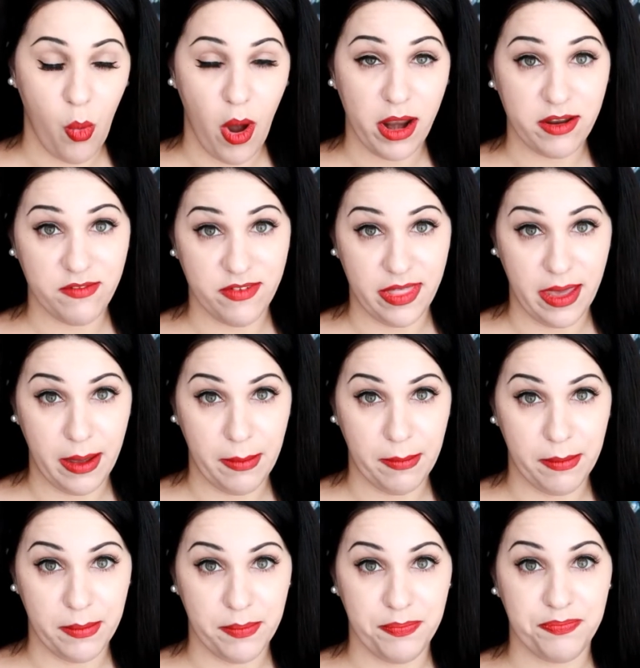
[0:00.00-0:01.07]
one of
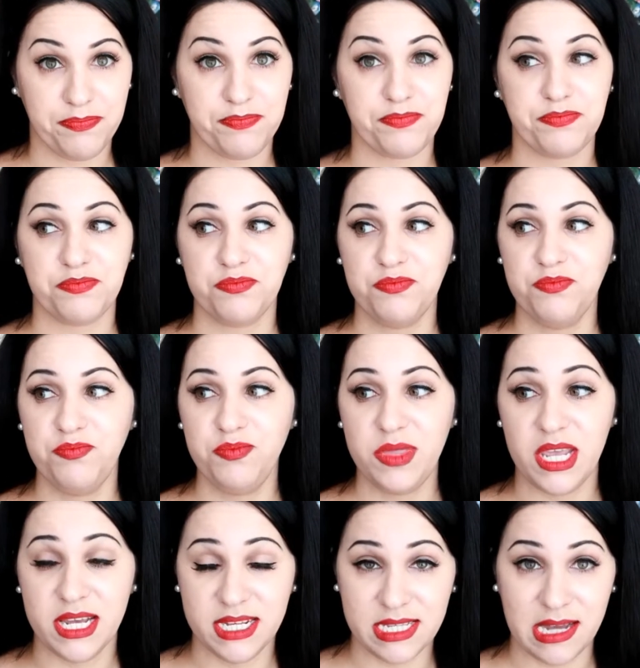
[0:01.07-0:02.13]
them
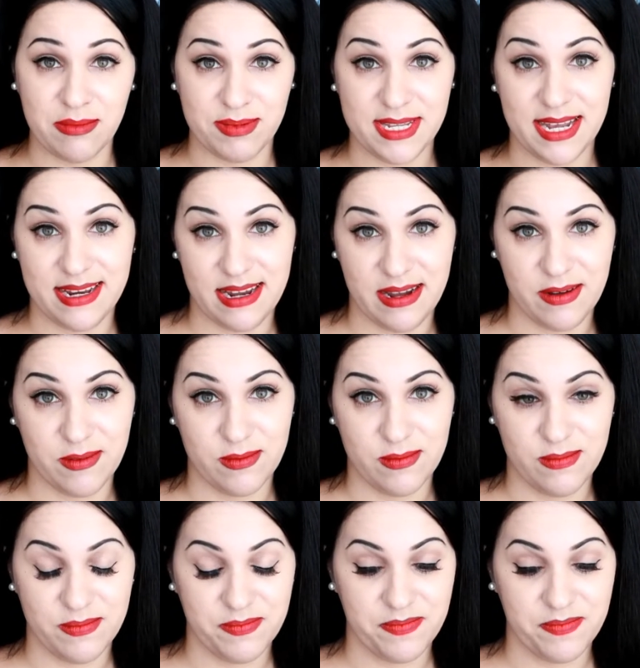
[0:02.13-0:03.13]
is upside down.